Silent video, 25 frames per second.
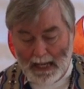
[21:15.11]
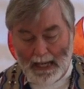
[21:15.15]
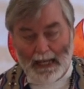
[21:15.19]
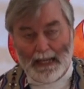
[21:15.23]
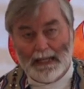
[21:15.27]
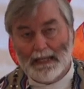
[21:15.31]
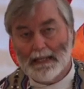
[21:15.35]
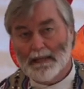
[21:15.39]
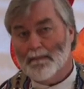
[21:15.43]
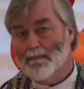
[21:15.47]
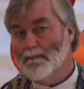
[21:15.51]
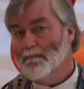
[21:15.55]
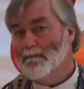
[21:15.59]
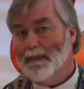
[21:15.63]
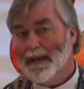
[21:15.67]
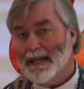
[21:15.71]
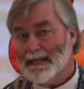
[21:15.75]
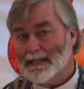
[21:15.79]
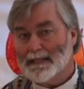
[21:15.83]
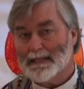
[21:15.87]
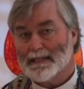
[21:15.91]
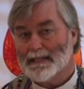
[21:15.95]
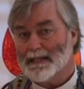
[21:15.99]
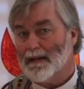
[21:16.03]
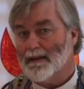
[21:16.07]
In the
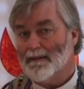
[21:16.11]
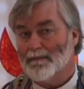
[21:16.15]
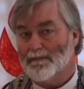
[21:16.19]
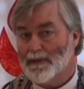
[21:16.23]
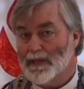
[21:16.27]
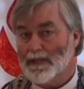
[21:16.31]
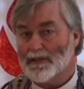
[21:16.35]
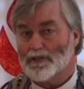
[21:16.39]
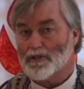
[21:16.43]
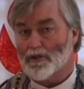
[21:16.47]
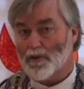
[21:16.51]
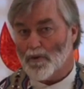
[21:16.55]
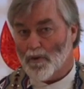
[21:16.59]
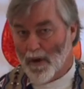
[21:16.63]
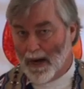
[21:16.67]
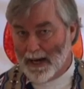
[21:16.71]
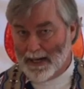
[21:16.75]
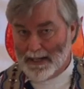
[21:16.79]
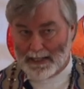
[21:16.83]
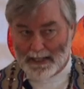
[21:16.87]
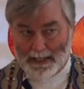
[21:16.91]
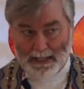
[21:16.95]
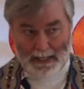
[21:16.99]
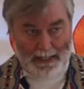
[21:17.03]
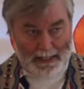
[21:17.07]
midst of this
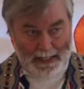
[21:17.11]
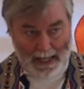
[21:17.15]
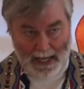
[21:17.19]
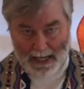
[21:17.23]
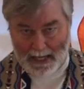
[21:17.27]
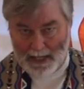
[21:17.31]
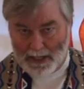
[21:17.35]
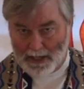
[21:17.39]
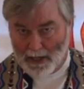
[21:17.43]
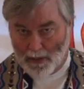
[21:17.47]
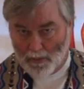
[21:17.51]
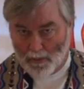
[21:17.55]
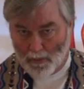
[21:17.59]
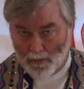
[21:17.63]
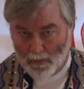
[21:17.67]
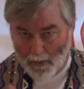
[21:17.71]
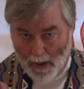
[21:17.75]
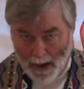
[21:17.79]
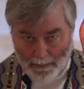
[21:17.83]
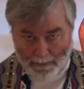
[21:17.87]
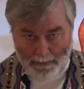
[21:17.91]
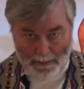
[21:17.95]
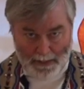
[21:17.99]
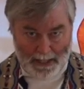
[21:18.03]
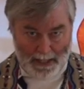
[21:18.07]
crisis that is
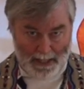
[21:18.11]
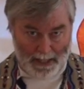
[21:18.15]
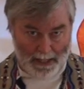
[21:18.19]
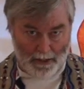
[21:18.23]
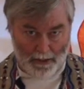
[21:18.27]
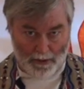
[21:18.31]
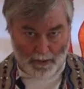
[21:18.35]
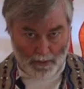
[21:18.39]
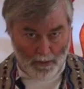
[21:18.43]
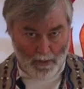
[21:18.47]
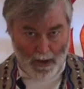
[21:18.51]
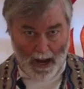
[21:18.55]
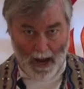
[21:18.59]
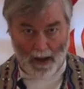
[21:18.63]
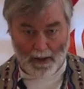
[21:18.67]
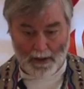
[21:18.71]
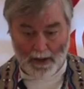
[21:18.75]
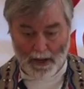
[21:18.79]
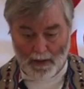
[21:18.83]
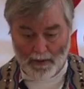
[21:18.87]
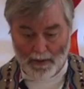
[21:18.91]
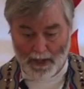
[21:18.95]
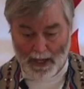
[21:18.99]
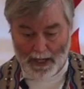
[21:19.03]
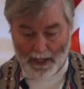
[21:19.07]
erupting throughout
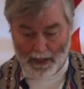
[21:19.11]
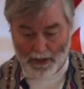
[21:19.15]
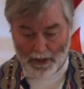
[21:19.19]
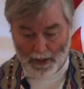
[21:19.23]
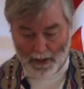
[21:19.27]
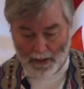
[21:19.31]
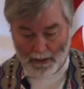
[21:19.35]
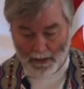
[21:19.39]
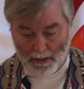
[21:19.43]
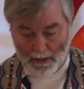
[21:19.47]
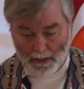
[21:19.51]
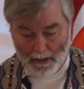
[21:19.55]
our nation,